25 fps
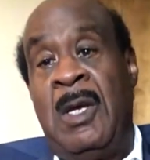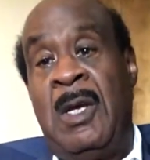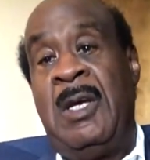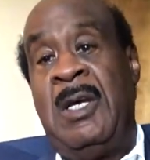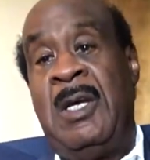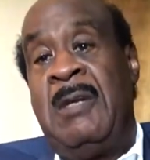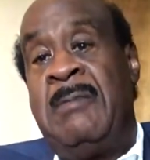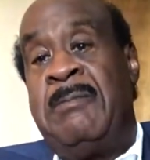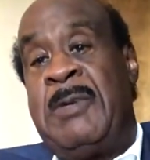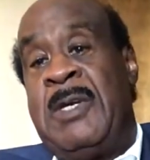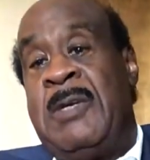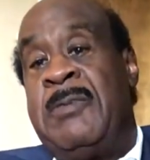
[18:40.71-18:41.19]

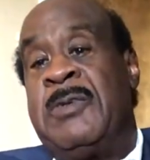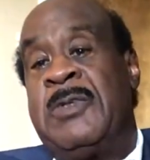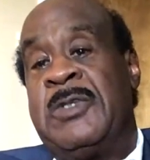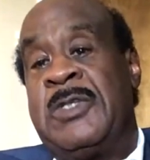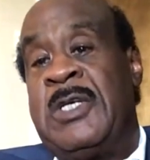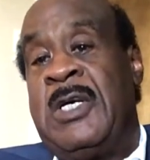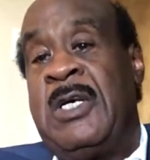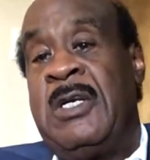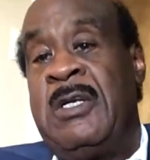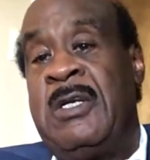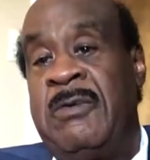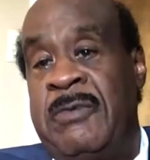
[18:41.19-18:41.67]
And people
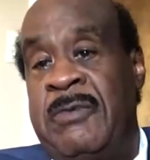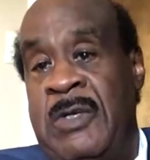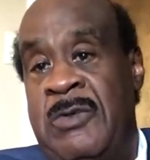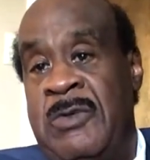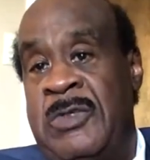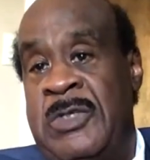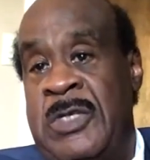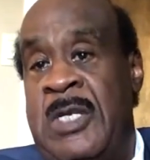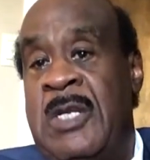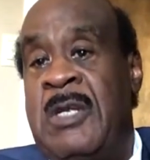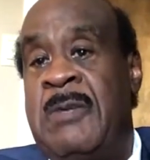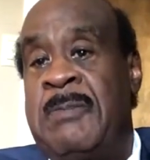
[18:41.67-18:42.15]
said if there
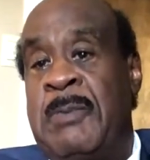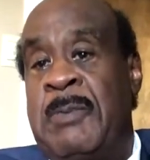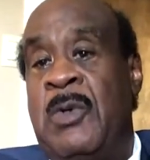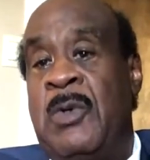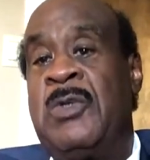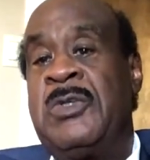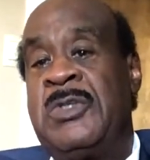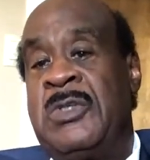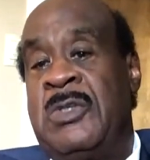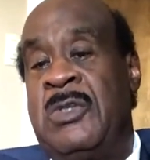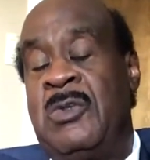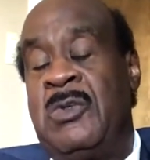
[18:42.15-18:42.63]
was any
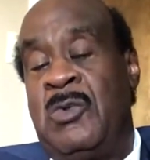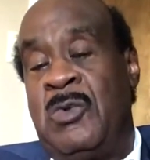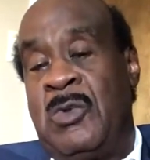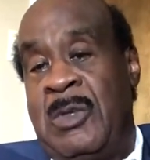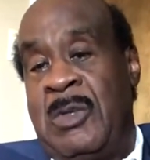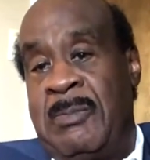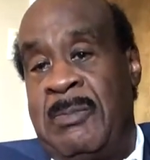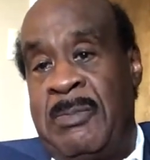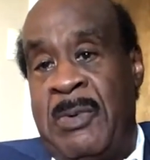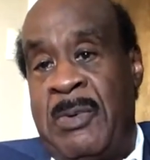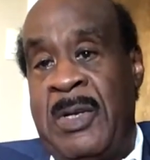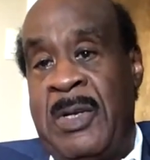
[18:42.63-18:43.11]
person who
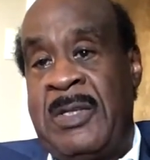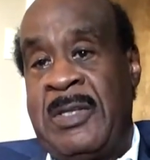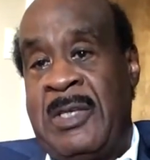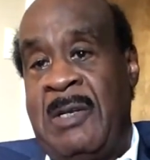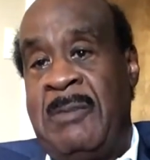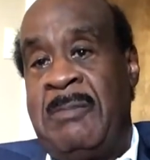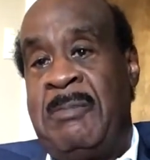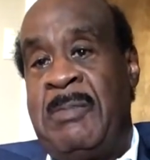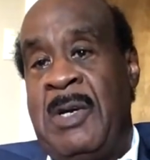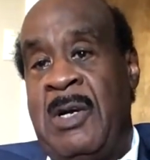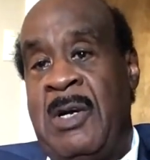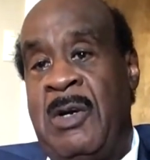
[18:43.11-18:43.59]
could break
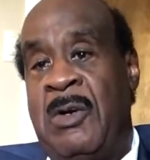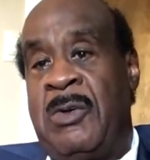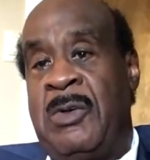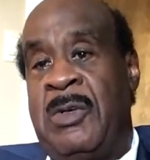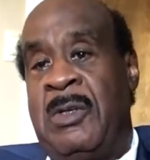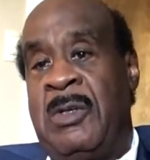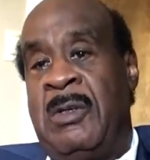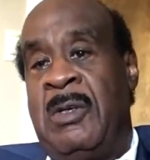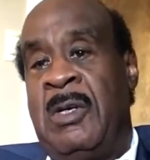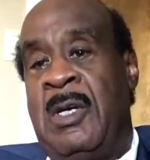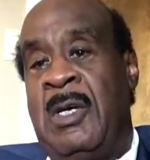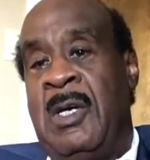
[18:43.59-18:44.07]
that barrier,